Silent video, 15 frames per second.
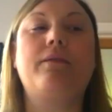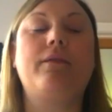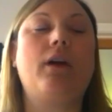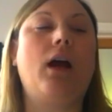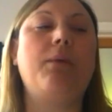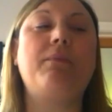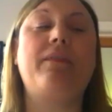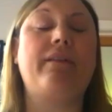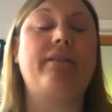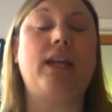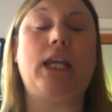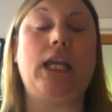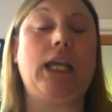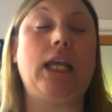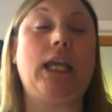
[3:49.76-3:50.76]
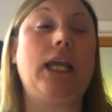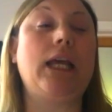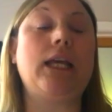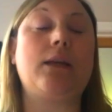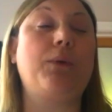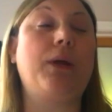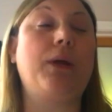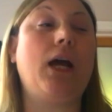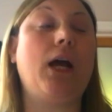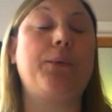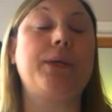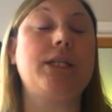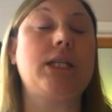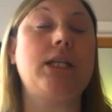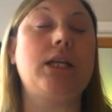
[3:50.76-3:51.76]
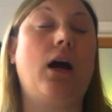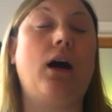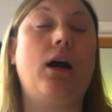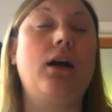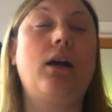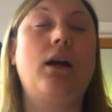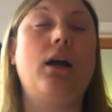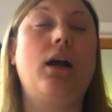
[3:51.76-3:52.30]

I'm a very geeky kid, and when I was young,